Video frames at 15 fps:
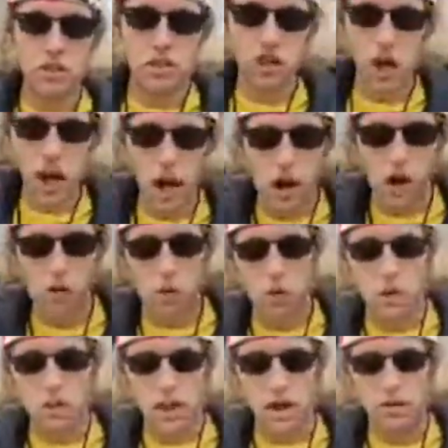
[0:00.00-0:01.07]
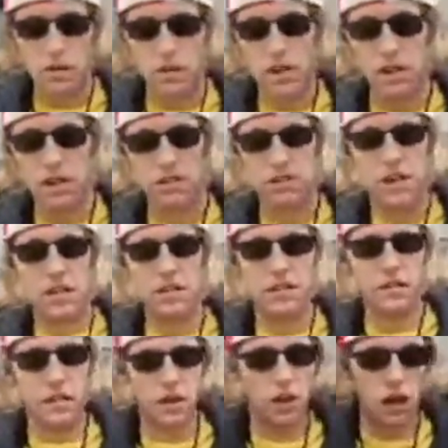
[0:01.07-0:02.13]
shall, without the consent
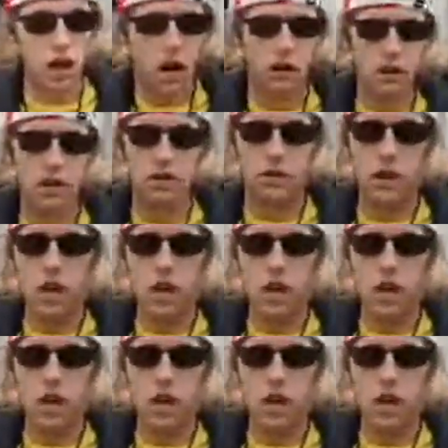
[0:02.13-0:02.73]
of the Congress,